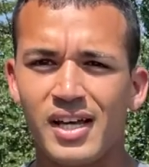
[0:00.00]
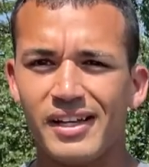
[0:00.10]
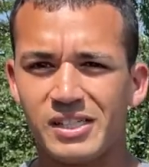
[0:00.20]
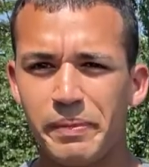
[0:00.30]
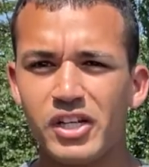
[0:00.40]

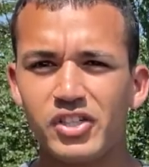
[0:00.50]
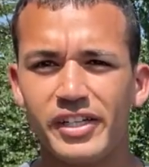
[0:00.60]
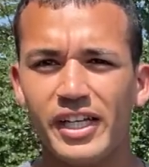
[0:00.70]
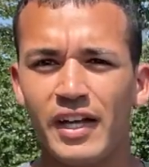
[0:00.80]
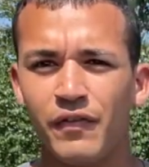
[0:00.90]

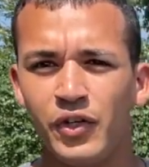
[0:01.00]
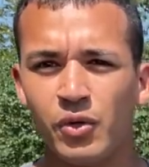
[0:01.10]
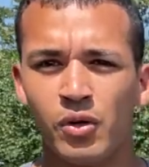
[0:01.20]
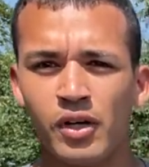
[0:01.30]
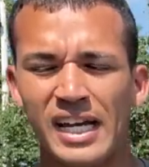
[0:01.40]
especially if
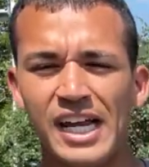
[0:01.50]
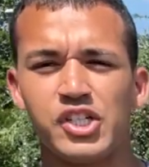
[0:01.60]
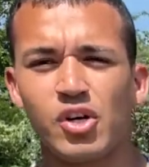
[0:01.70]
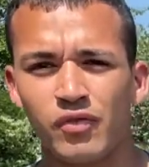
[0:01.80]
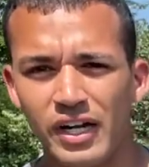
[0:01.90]
you are an
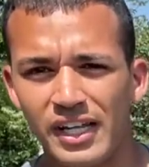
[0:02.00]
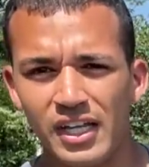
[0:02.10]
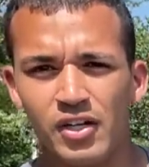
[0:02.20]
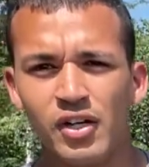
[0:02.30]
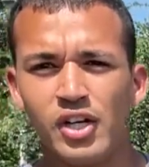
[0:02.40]
agent
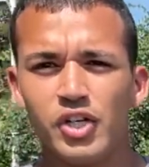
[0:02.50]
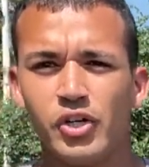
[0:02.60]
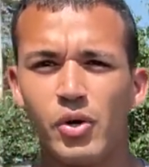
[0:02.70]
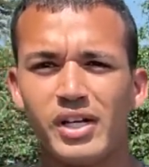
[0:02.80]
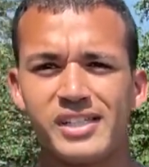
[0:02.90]
already, you
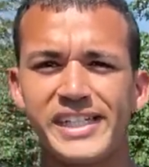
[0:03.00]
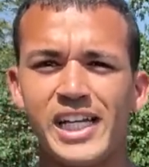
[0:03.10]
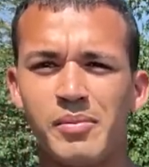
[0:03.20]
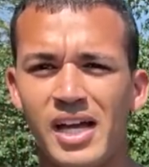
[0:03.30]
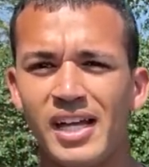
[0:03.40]
know what a
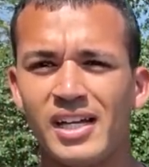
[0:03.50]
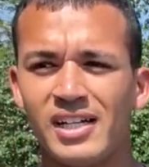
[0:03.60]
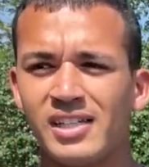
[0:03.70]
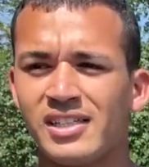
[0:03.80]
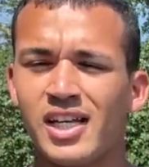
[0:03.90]
CMA
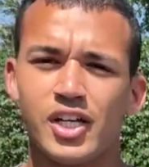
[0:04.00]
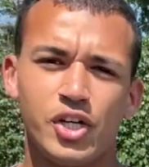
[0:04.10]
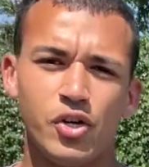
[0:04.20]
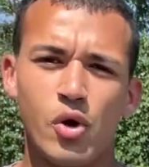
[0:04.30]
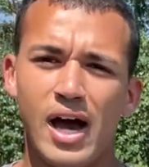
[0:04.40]
is,
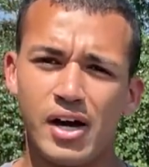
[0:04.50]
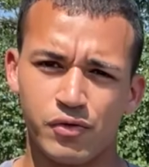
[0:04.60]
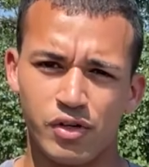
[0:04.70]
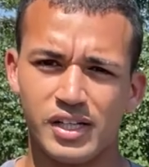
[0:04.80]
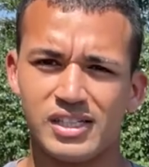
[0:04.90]
you know how to
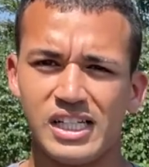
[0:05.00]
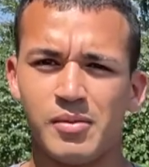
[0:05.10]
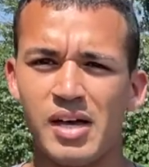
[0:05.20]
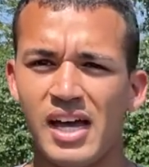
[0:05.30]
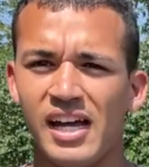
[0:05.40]
run a
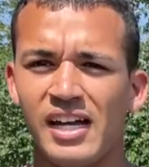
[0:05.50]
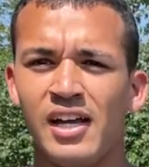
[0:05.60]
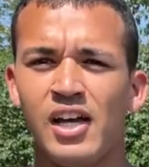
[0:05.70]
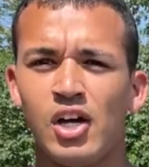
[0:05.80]
CMA.